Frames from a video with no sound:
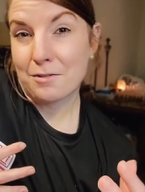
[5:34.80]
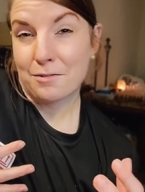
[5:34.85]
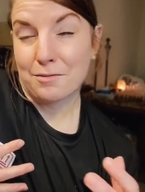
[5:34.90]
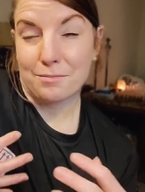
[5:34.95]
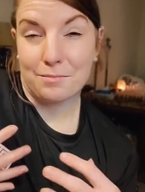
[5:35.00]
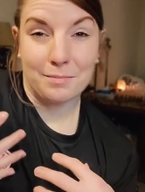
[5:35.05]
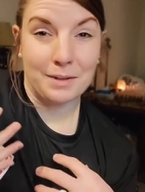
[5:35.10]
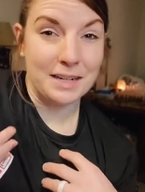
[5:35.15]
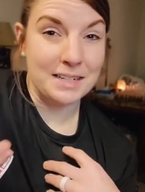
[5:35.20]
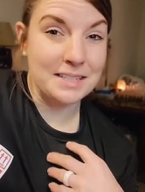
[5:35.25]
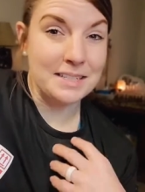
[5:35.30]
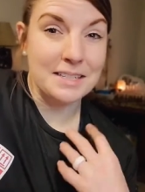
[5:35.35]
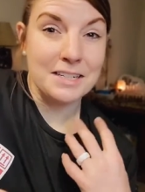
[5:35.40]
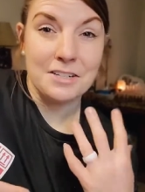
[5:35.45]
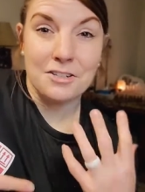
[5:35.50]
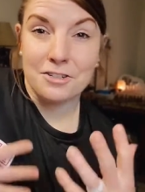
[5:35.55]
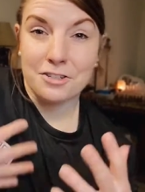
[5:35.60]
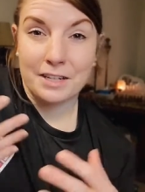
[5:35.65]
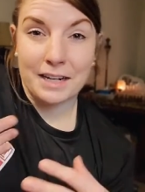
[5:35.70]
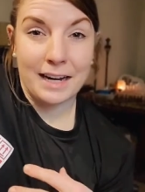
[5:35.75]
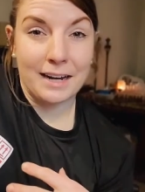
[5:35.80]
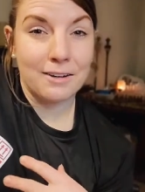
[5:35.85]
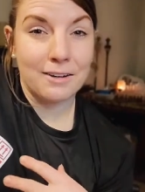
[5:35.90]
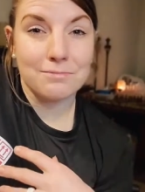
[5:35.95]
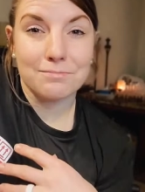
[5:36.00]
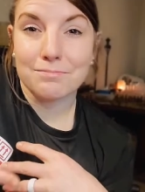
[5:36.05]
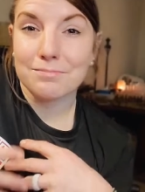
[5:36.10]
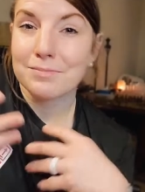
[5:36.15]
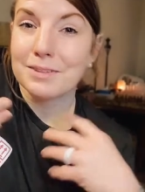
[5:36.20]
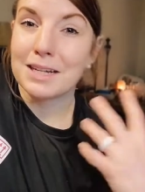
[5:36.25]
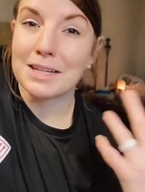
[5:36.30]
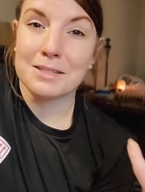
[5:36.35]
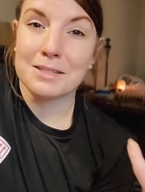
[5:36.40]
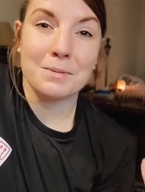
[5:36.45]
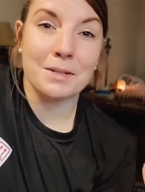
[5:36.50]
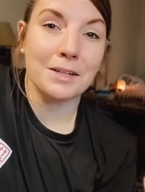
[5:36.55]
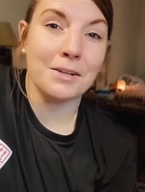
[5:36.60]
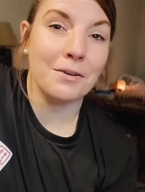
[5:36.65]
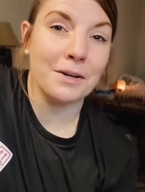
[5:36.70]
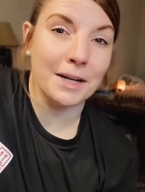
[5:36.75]
my seizure count has
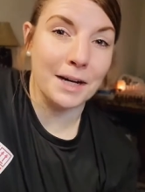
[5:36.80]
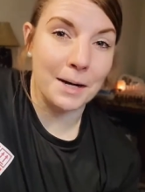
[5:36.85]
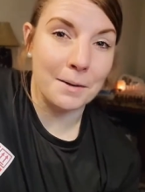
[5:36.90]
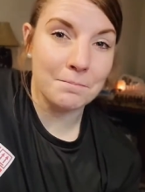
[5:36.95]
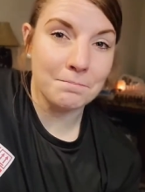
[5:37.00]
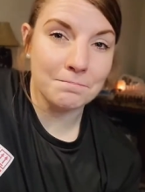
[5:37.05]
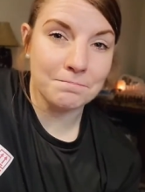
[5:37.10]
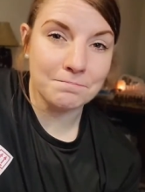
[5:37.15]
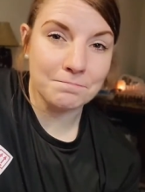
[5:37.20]
been going up.